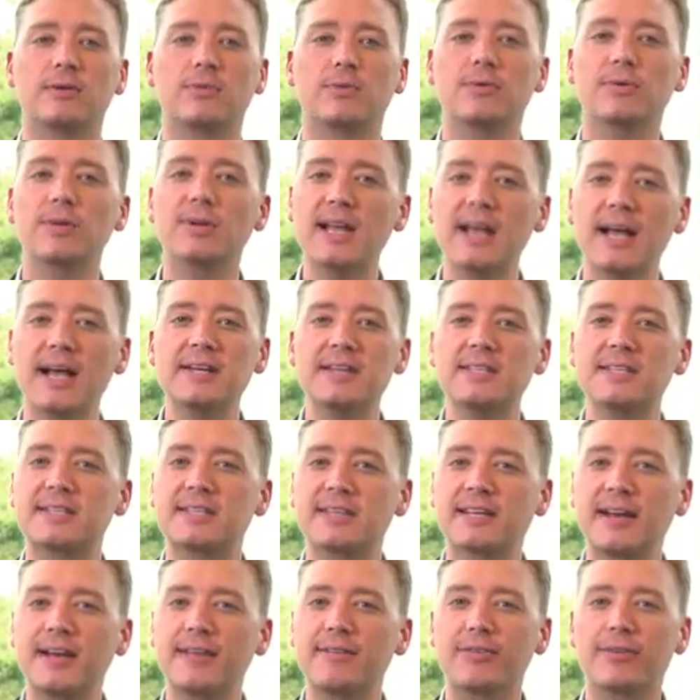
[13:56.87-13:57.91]
we're not
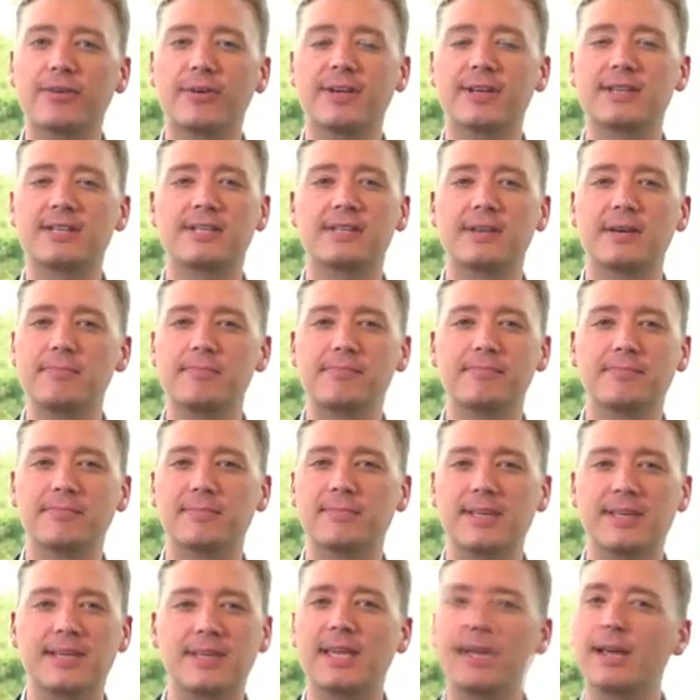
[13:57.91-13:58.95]
discovering some
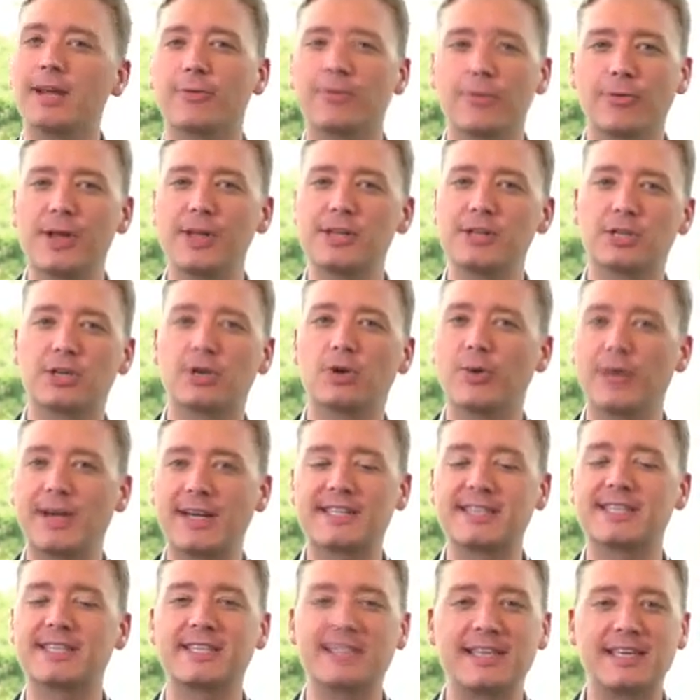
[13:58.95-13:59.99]

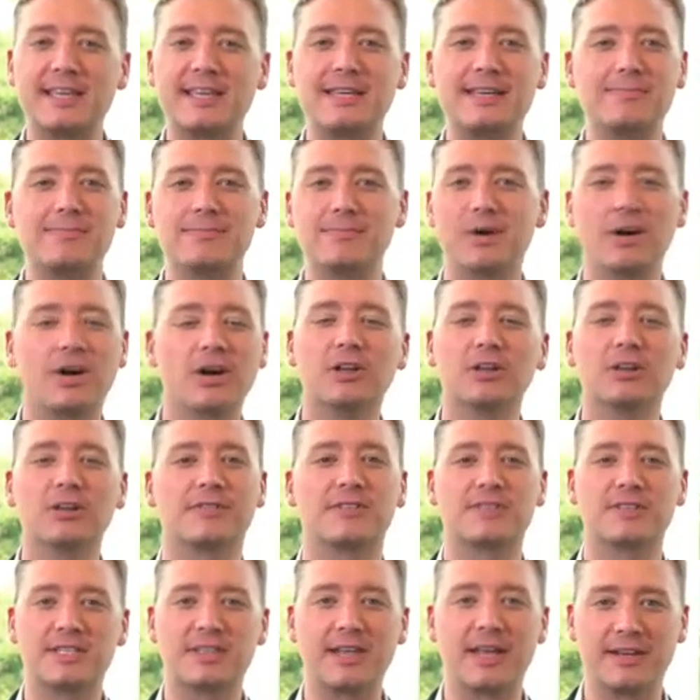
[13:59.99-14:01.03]
get-rich-quick scheme all
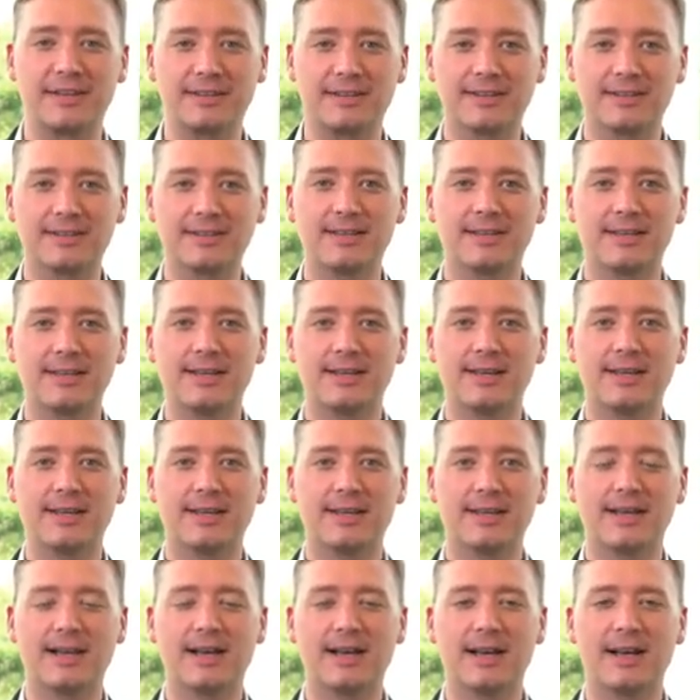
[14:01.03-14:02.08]
of a sudden.
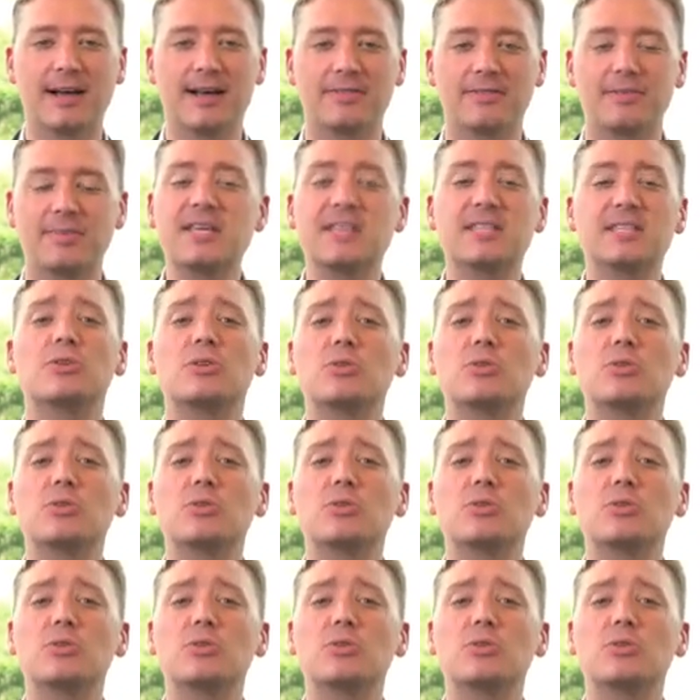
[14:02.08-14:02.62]
Because